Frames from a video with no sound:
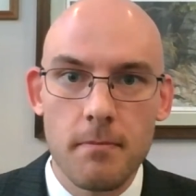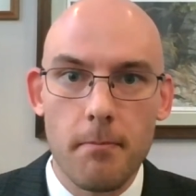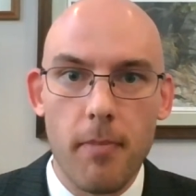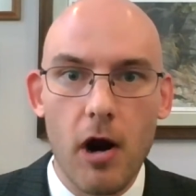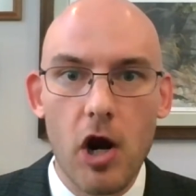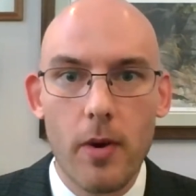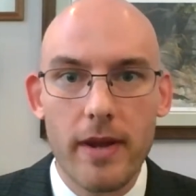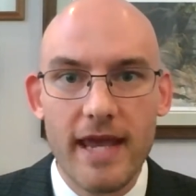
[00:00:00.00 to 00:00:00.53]

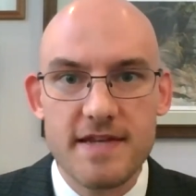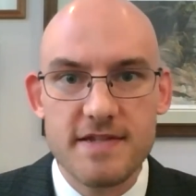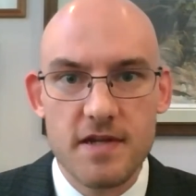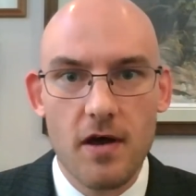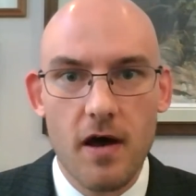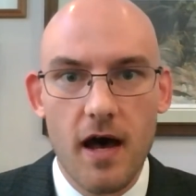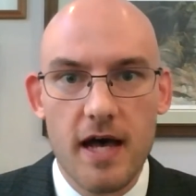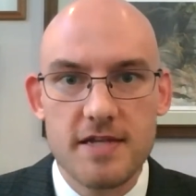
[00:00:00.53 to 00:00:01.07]
Borrowing has a
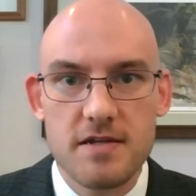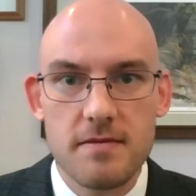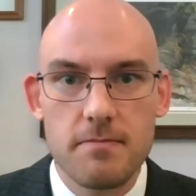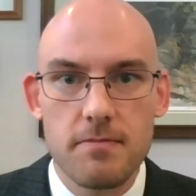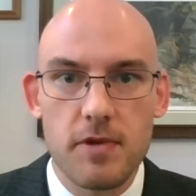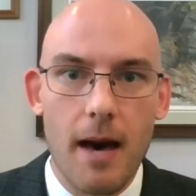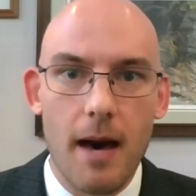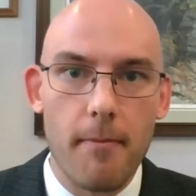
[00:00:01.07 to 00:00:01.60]
cost,
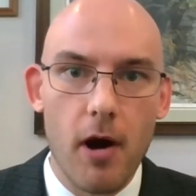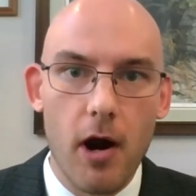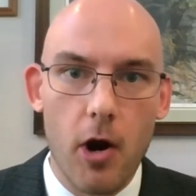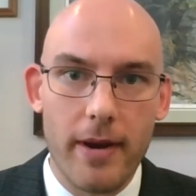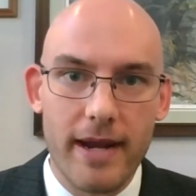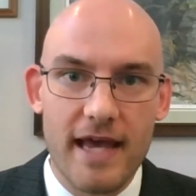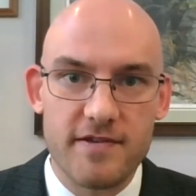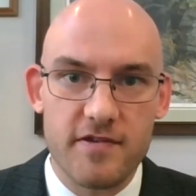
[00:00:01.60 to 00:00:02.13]
not
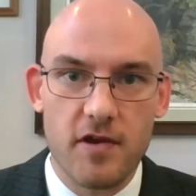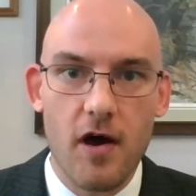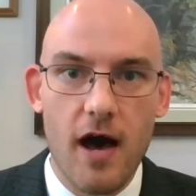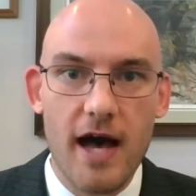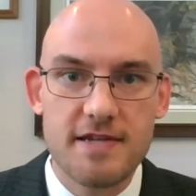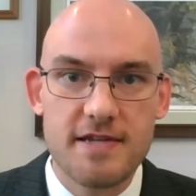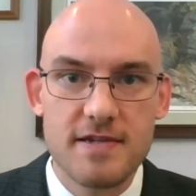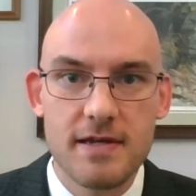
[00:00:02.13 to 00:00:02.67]
borrowing has a
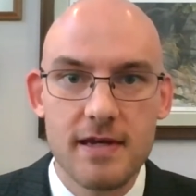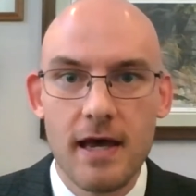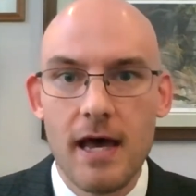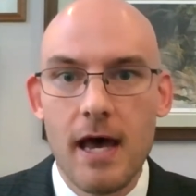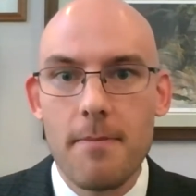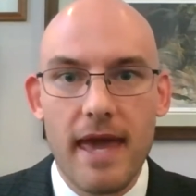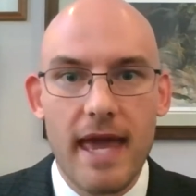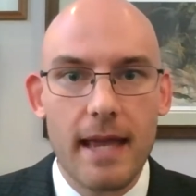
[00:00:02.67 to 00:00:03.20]
cost.
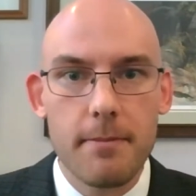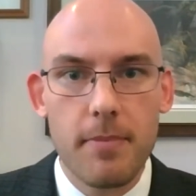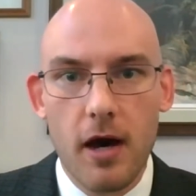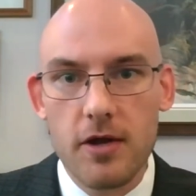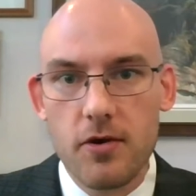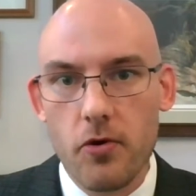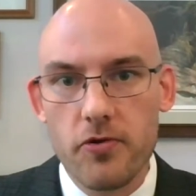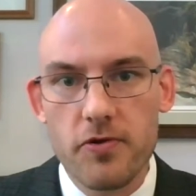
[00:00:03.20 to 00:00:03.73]
Paying
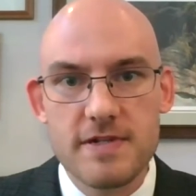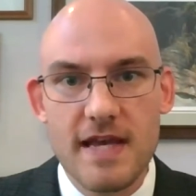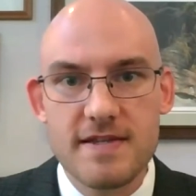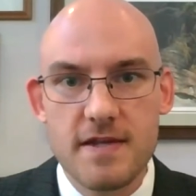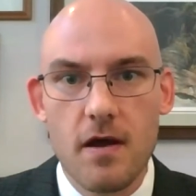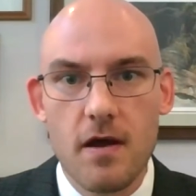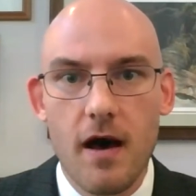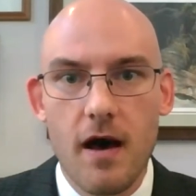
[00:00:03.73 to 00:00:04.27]
bondholders
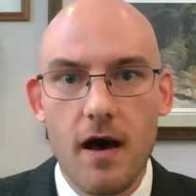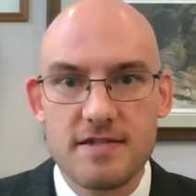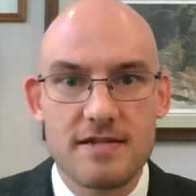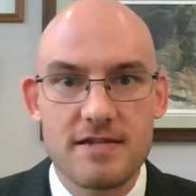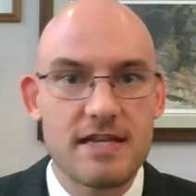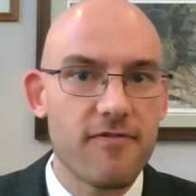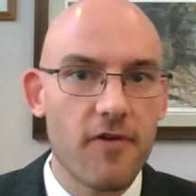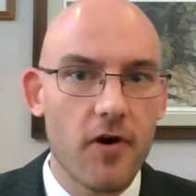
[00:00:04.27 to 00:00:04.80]
has a
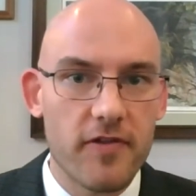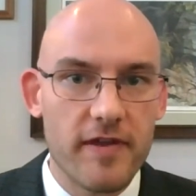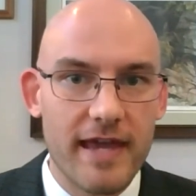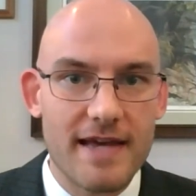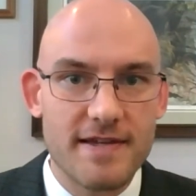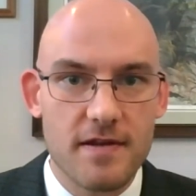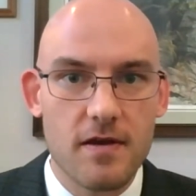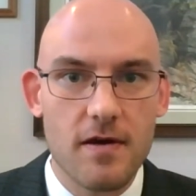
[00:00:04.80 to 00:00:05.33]
cost, defaulting
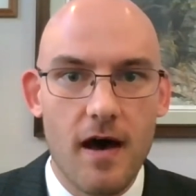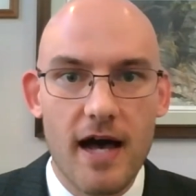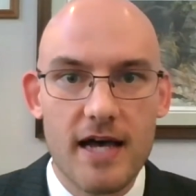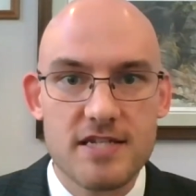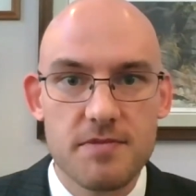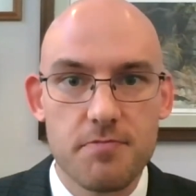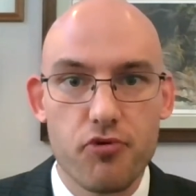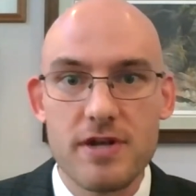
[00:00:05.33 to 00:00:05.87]
has a
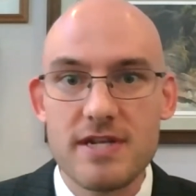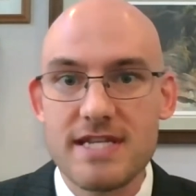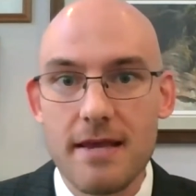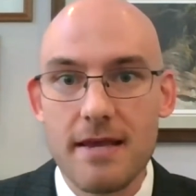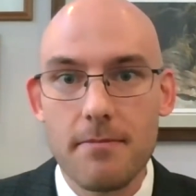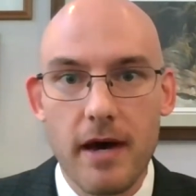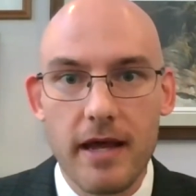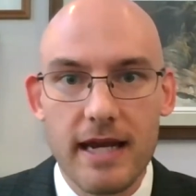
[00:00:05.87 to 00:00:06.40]
cost.
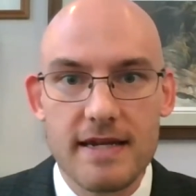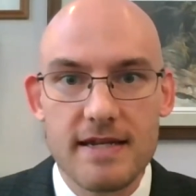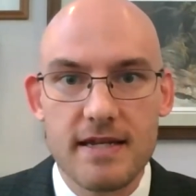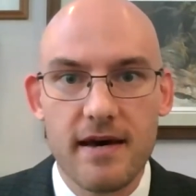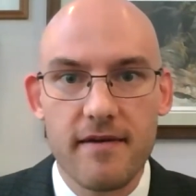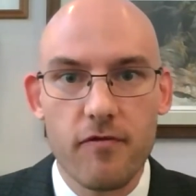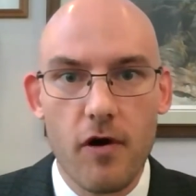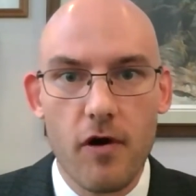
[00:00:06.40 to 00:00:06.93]
Printing money to
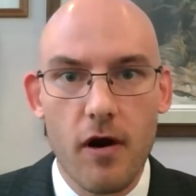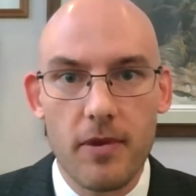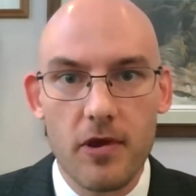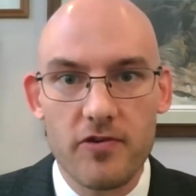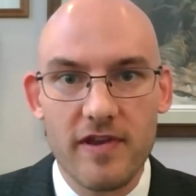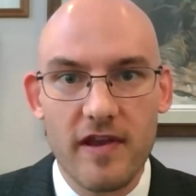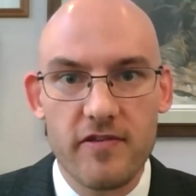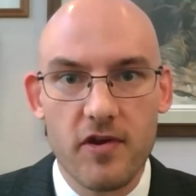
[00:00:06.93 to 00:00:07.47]
cover our
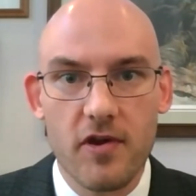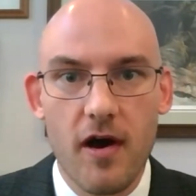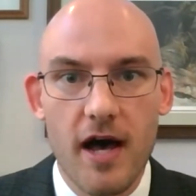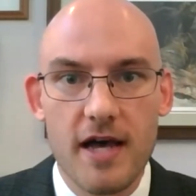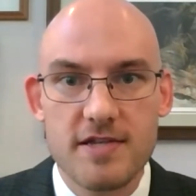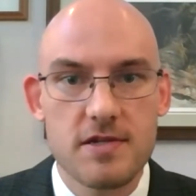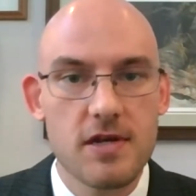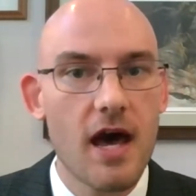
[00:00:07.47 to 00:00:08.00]
bills has a
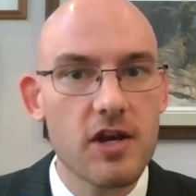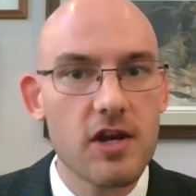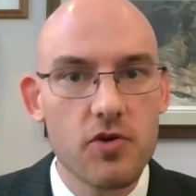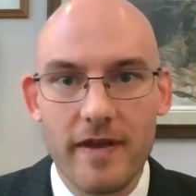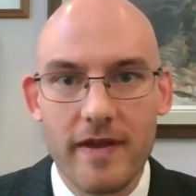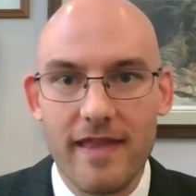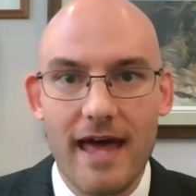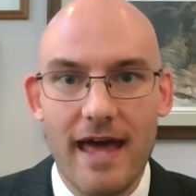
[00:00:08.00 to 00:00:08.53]
cost, not
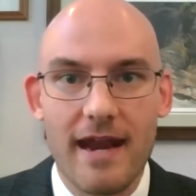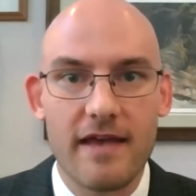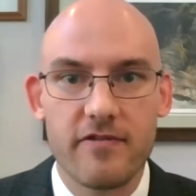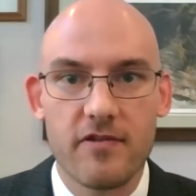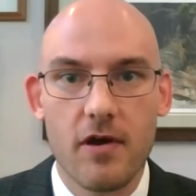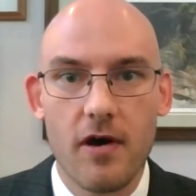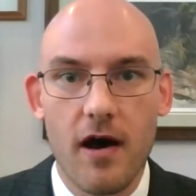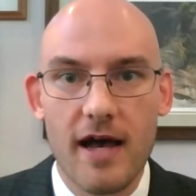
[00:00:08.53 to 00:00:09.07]
doing that
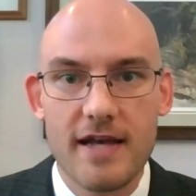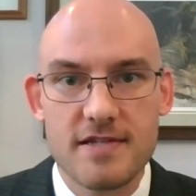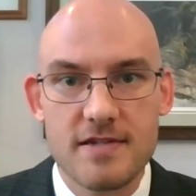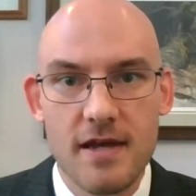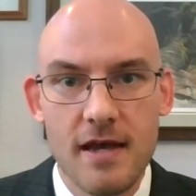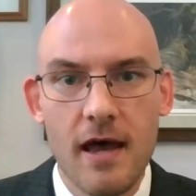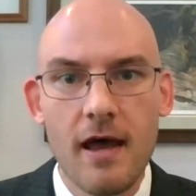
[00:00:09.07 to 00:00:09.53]
has a cost.